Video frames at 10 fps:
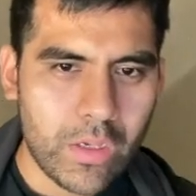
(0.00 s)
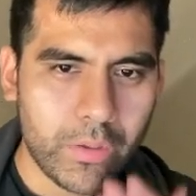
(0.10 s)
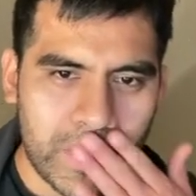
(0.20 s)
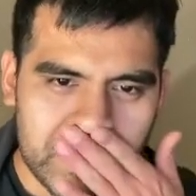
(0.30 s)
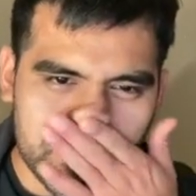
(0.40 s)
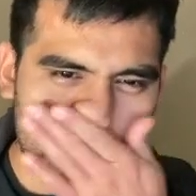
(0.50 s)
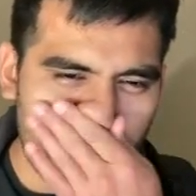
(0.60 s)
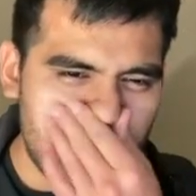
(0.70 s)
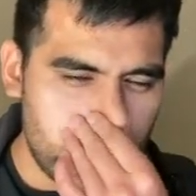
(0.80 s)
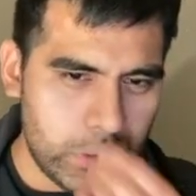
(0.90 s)
Okay,
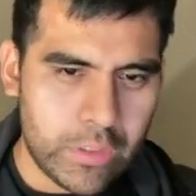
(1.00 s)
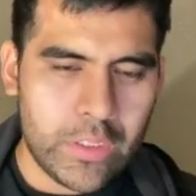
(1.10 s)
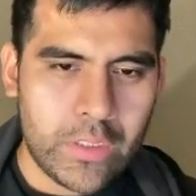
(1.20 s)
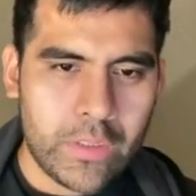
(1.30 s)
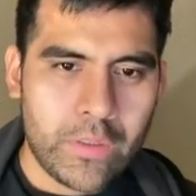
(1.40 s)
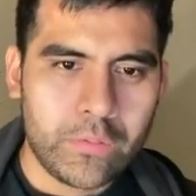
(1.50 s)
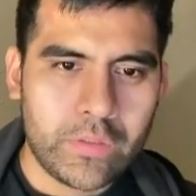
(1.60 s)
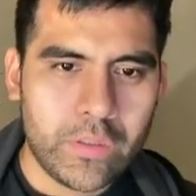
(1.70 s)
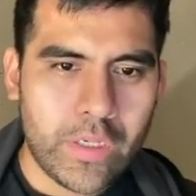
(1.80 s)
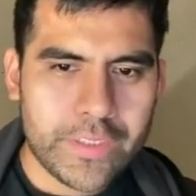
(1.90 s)
so
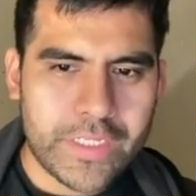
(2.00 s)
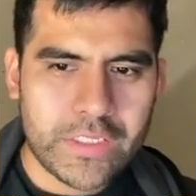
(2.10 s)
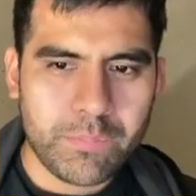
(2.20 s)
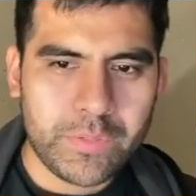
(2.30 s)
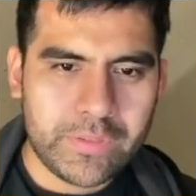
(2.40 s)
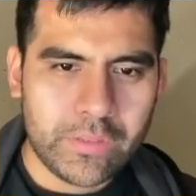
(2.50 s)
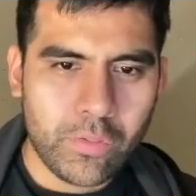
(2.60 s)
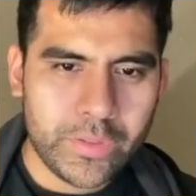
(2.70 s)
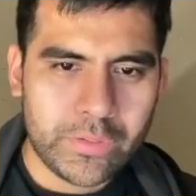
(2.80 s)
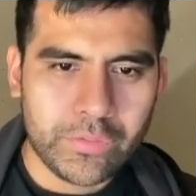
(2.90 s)
there, ChatGPT
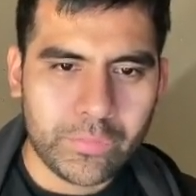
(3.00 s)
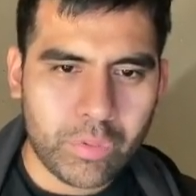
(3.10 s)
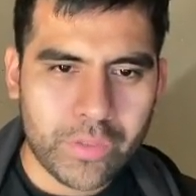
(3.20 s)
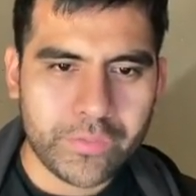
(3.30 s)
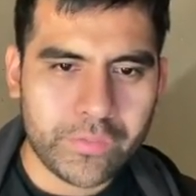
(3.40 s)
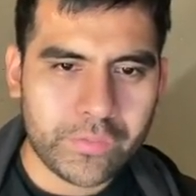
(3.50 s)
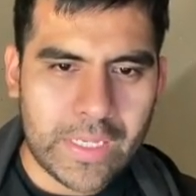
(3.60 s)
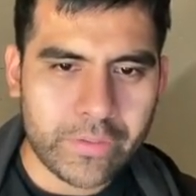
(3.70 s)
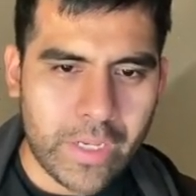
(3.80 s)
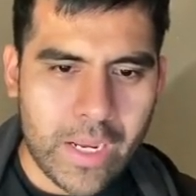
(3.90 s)
told me to use process
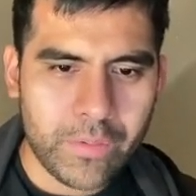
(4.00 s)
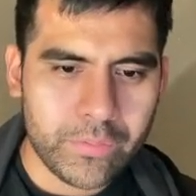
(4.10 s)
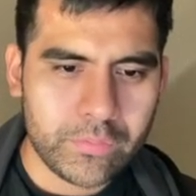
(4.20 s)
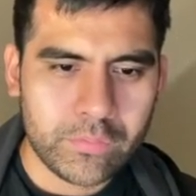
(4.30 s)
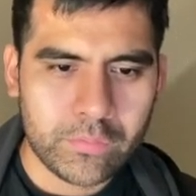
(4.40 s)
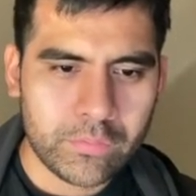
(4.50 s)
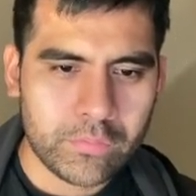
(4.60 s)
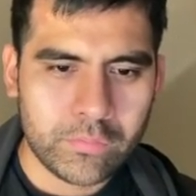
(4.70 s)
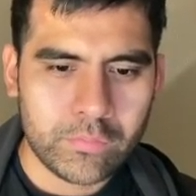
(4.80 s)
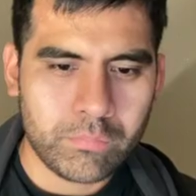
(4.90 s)
standard out,
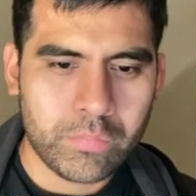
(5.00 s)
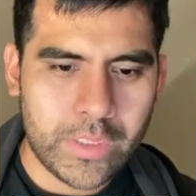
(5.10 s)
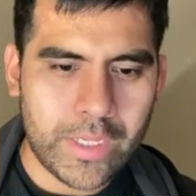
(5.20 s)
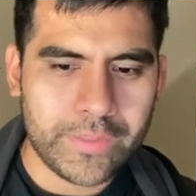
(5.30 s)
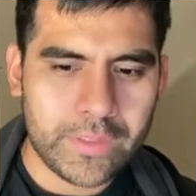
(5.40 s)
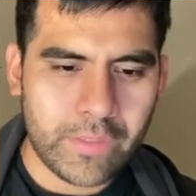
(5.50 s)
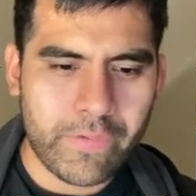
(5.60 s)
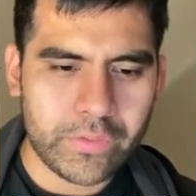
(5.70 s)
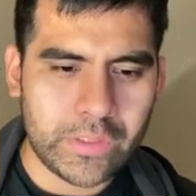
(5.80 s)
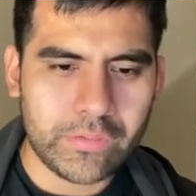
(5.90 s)
but I think I
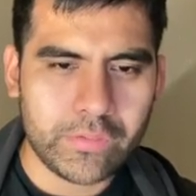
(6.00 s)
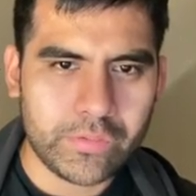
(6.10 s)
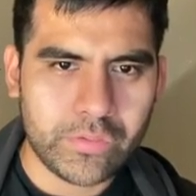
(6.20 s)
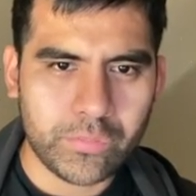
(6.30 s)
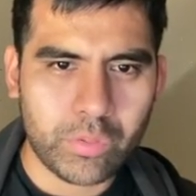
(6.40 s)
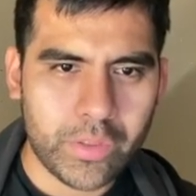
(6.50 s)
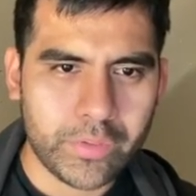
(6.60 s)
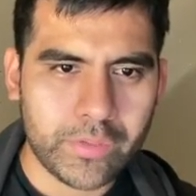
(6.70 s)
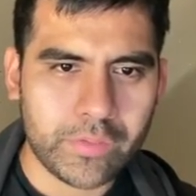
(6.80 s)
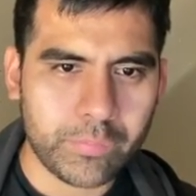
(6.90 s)
found it easier to use
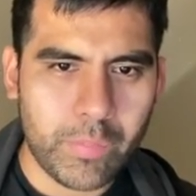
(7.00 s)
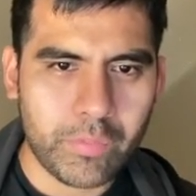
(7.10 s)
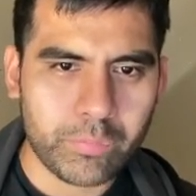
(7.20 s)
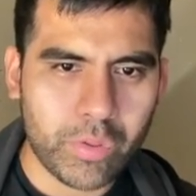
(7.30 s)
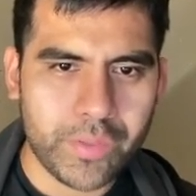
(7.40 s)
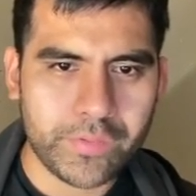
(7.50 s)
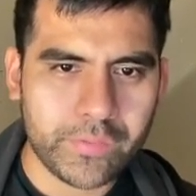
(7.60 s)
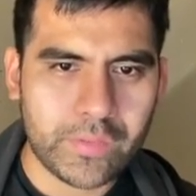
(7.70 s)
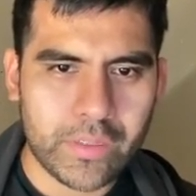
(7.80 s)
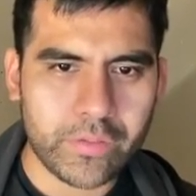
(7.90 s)
okay, so experiment with
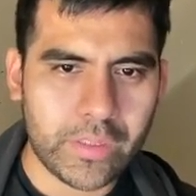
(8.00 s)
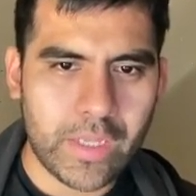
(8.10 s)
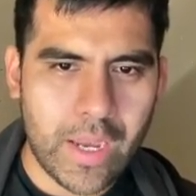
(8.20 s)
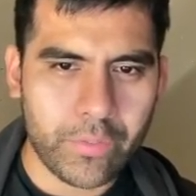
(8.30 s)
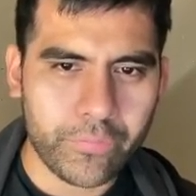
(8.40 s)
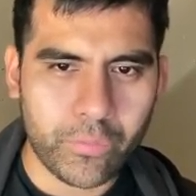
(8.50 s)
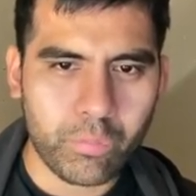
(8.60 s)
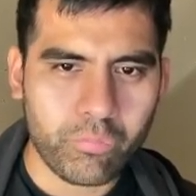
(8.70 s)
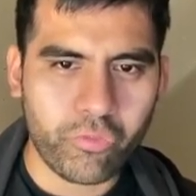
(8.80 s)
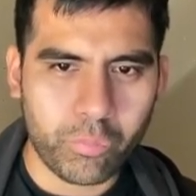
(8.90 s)
process standard out
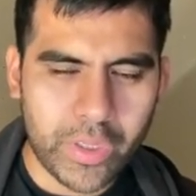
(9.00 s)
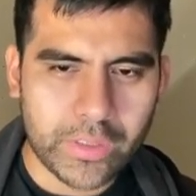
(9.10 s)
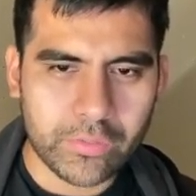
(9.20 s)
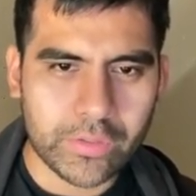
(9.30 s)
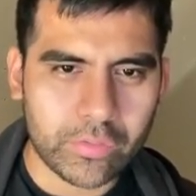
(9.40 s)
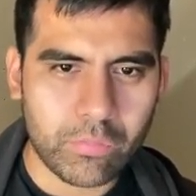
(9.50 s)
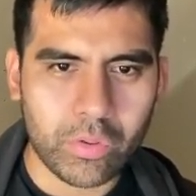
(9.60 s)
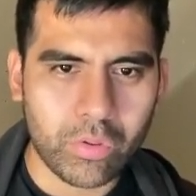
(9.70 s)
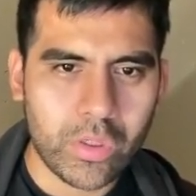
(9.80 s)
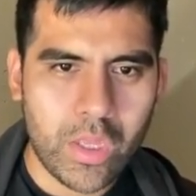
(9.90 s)
for printing to the
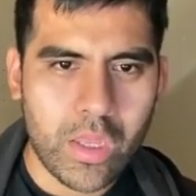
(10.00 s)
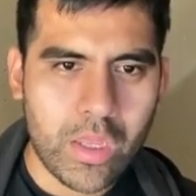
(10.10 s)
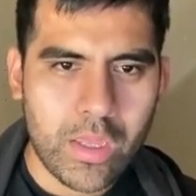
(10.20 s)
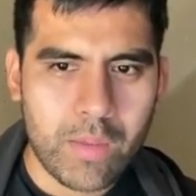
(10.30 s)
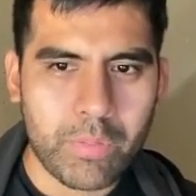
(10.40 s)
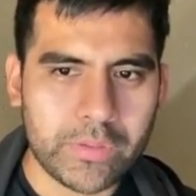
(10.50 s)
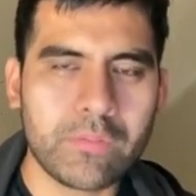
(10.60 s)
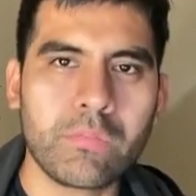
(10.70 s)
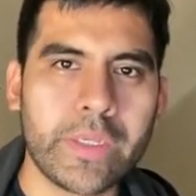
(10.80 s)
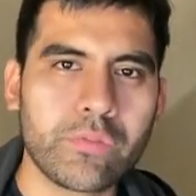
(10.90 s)
terminal. But
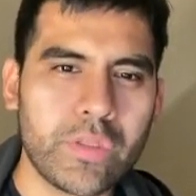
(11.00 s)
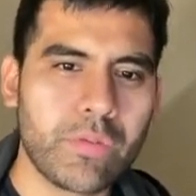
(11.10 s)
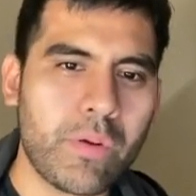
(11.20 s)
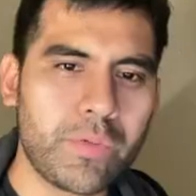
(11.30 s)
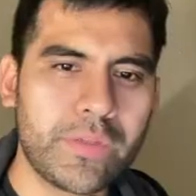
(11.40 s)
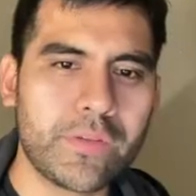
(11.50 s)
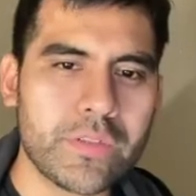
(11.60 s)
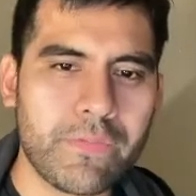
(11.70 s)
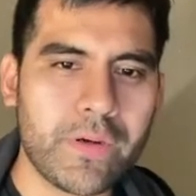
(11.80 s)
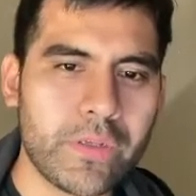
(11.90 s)
like doing a little bit of
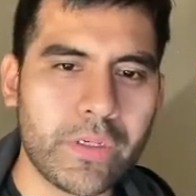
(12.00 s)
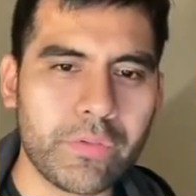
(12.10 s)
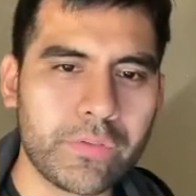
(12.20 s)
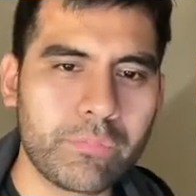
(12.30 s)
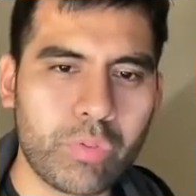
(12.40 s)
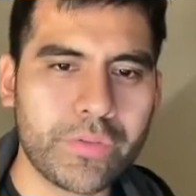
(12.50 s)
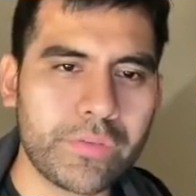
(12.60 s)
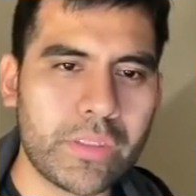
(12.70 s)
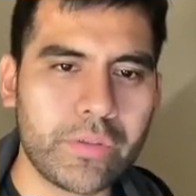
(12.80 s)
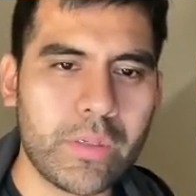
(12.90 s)
research, I found out that it was
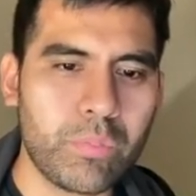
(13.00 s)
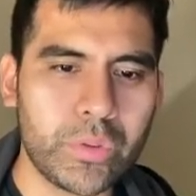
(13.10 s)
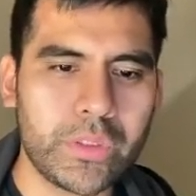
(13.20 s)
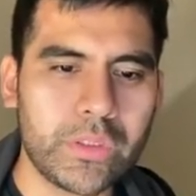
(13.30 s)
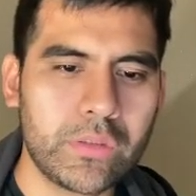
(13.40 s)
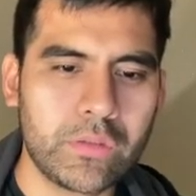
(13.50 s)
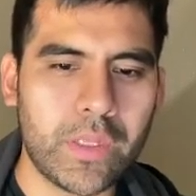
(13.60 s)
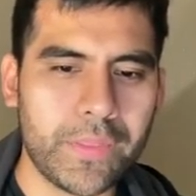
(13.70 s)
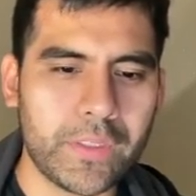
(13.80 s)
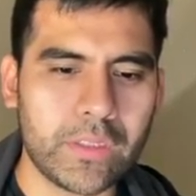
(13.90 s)
process standard input,
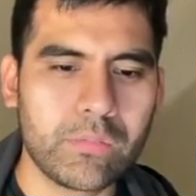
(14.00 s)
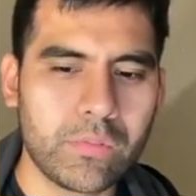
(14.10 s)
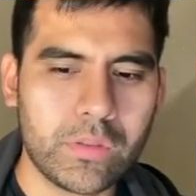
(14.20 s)
I think.